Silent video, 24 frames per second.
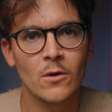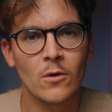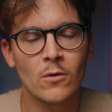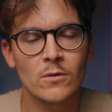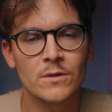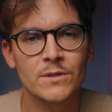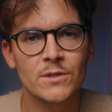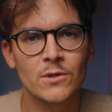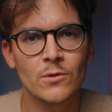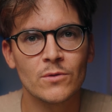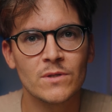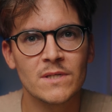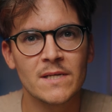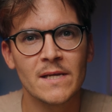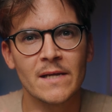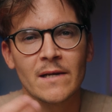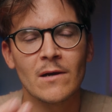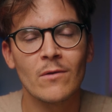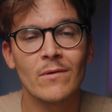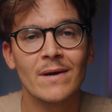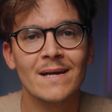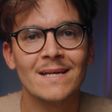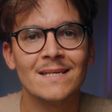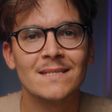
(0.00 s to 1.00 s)
also take
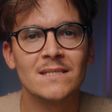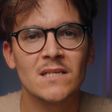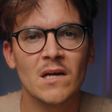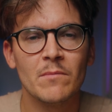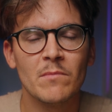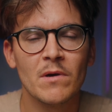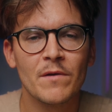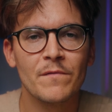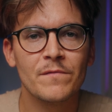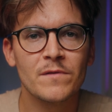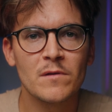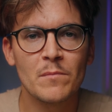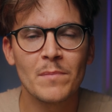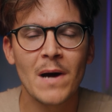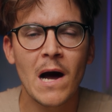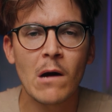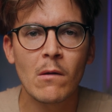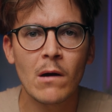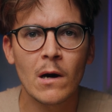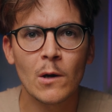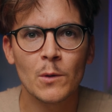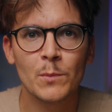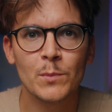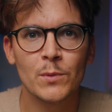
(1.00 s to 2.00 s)
away some of the
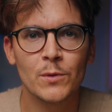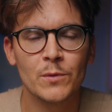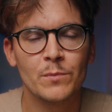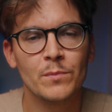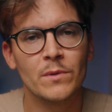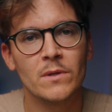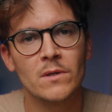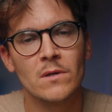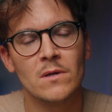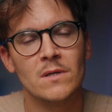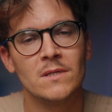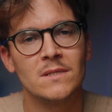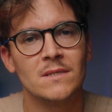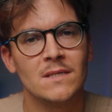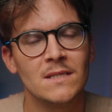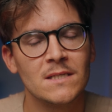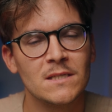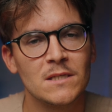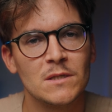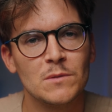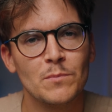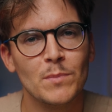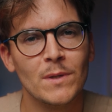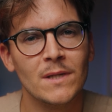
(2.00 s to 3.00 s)
power output because
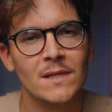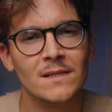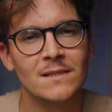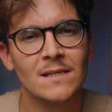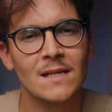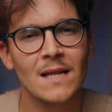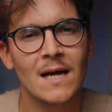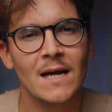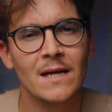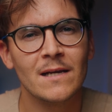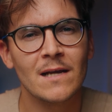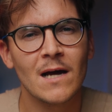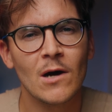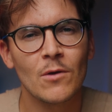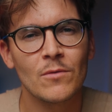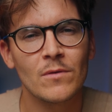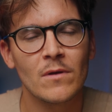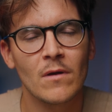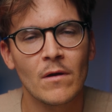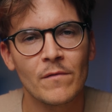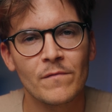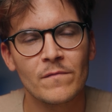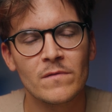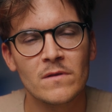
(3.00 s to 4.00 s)
it's spilling the light
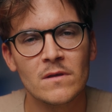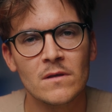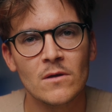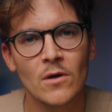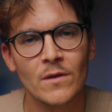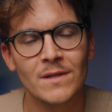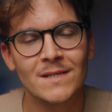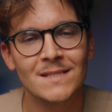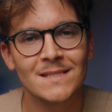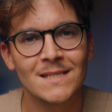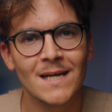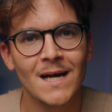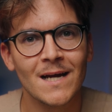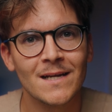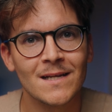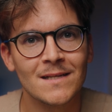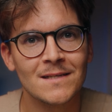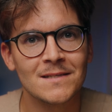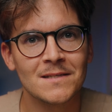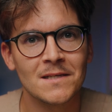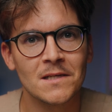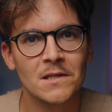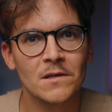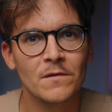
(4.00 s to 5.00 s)
out of the other side
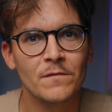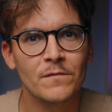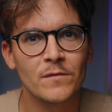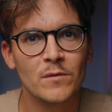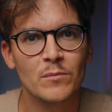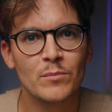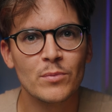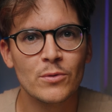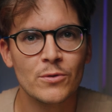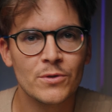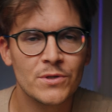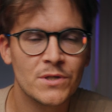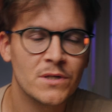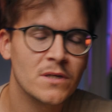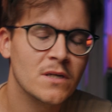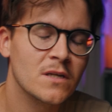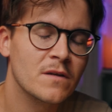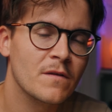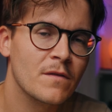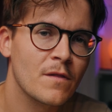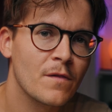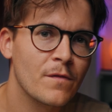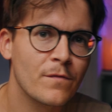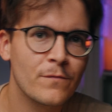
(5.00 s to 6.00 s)
instead of pushing
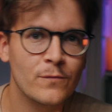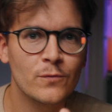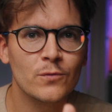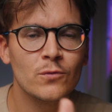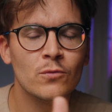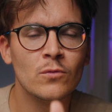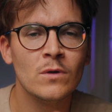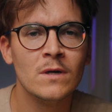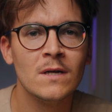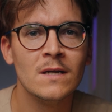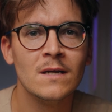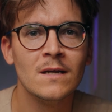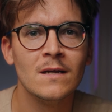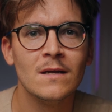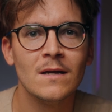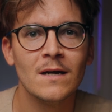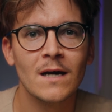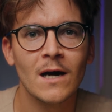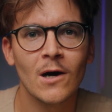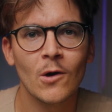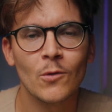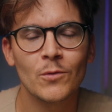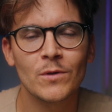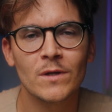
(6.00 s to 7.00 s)
it through
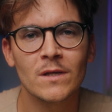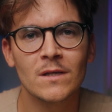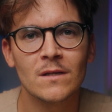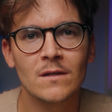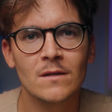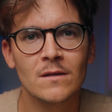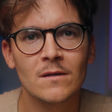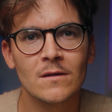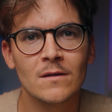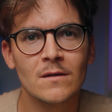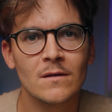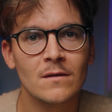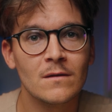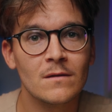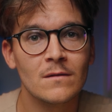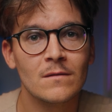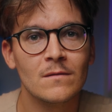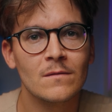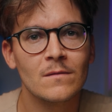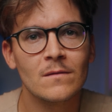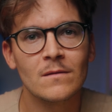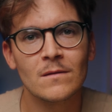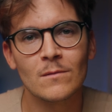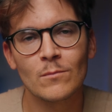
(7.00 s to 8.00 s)
out in
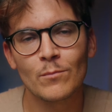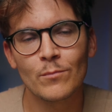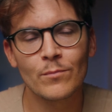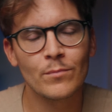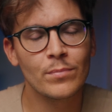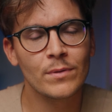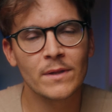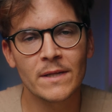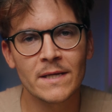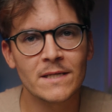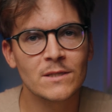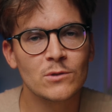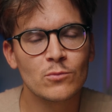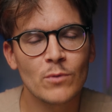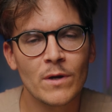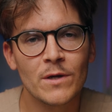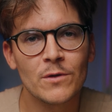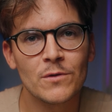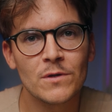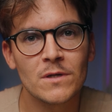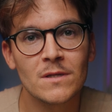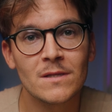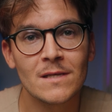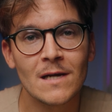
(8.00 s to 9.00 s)
the place where
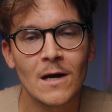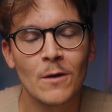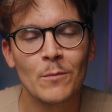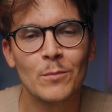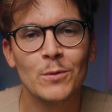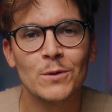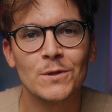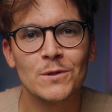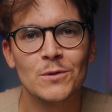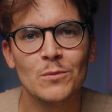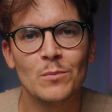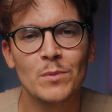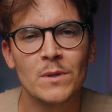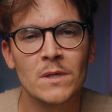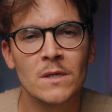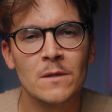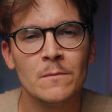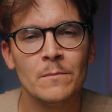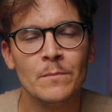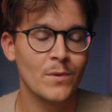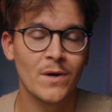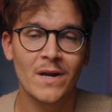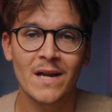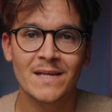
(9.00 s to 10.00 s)
you need the output to
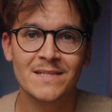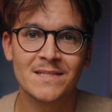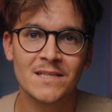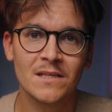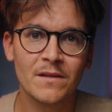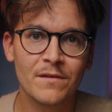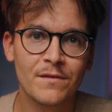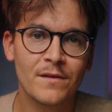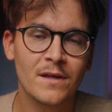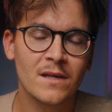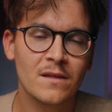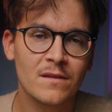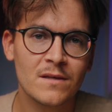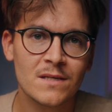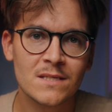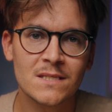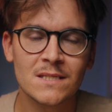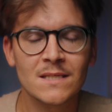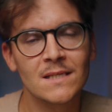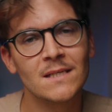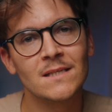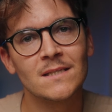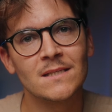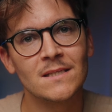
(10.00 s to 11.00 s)
be. But I still think
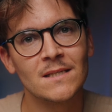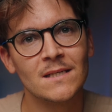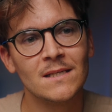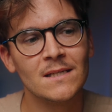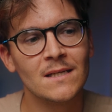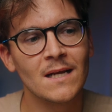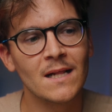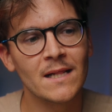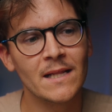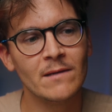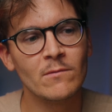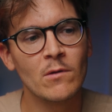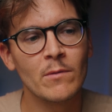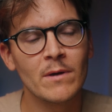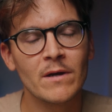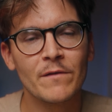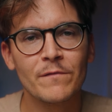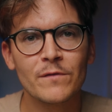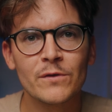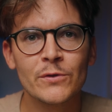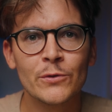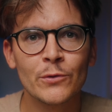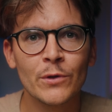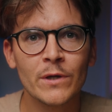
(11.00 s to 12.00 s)
this is a clever way
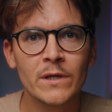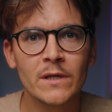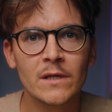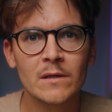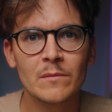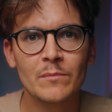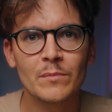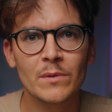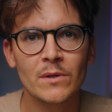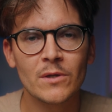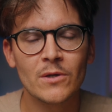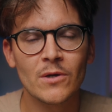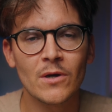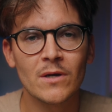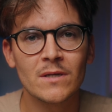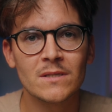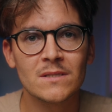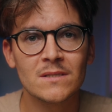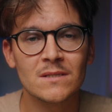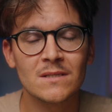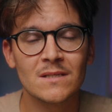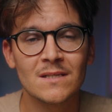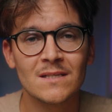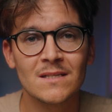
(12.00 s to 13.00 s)
of doing it
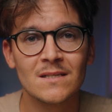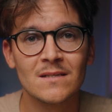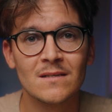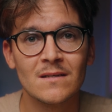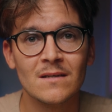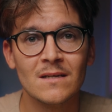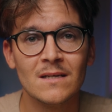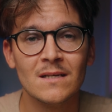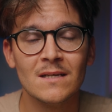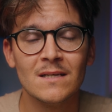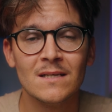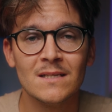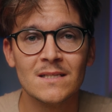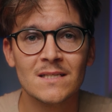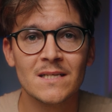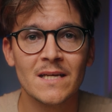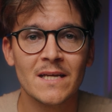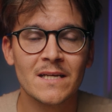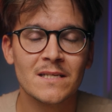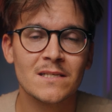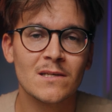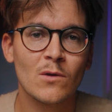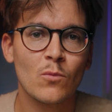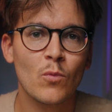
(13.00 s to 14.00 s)
because it
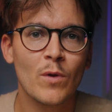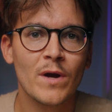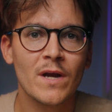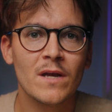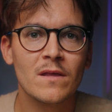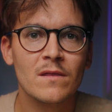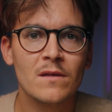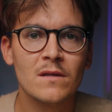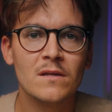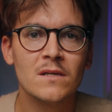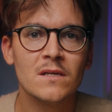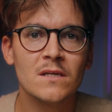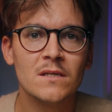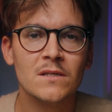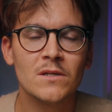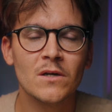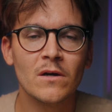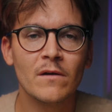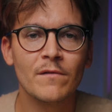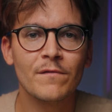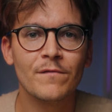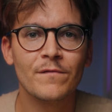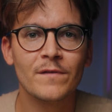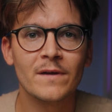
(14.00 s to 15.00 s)
takes away the need
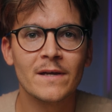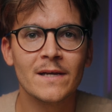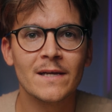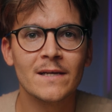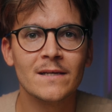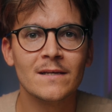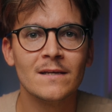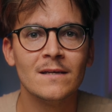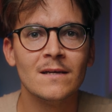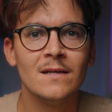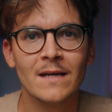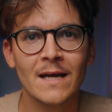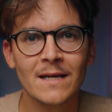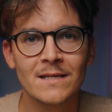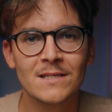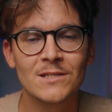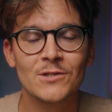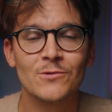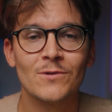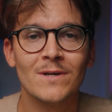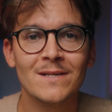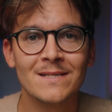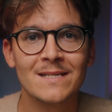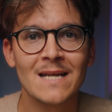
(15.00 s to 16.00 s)
of a
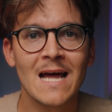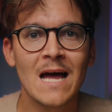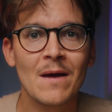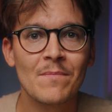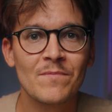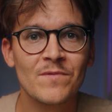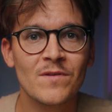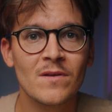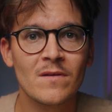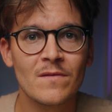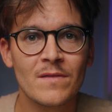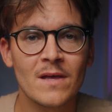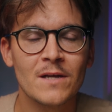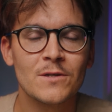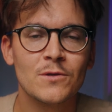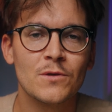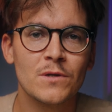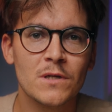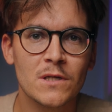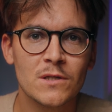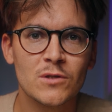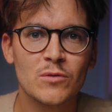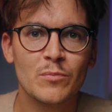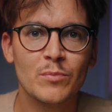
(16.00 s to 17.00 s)
extra adapter that
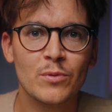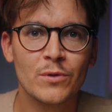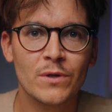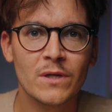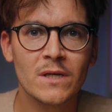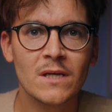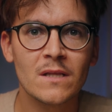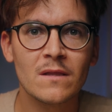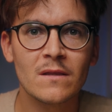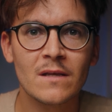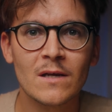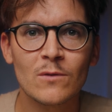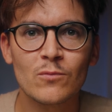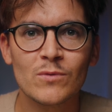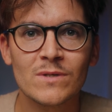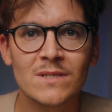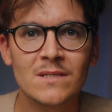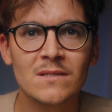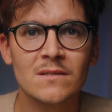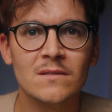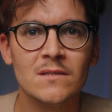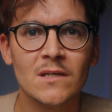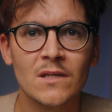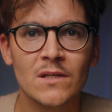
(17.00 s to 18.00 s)
you need to put in that we
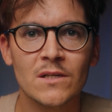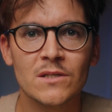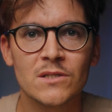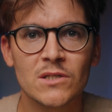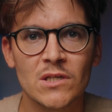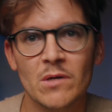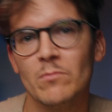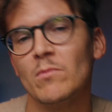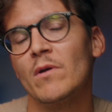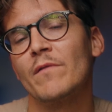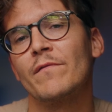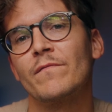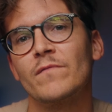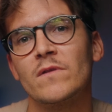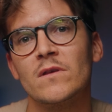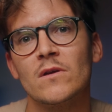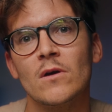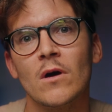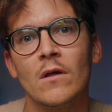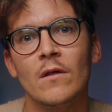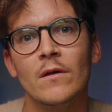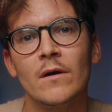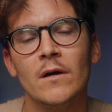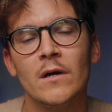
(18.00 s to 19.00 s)
see on some of
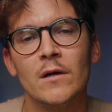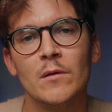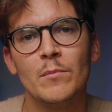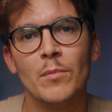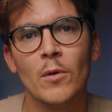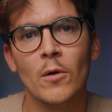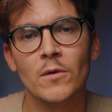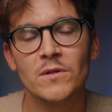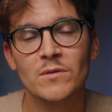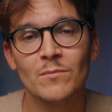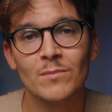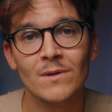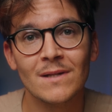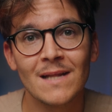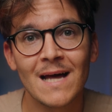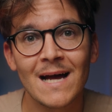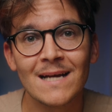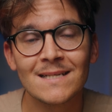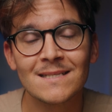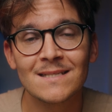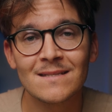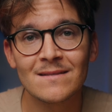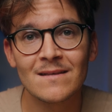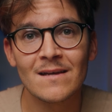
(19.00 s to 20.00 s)
the other portable
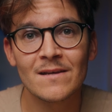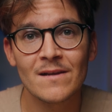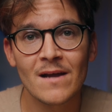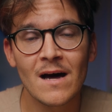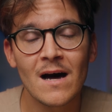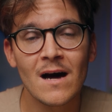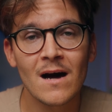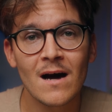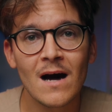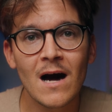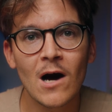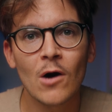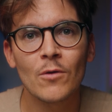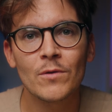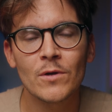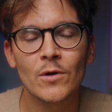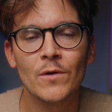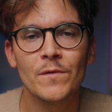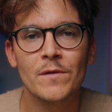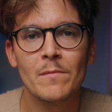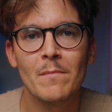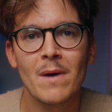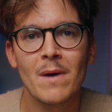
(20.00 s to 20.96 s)
lights that are out on the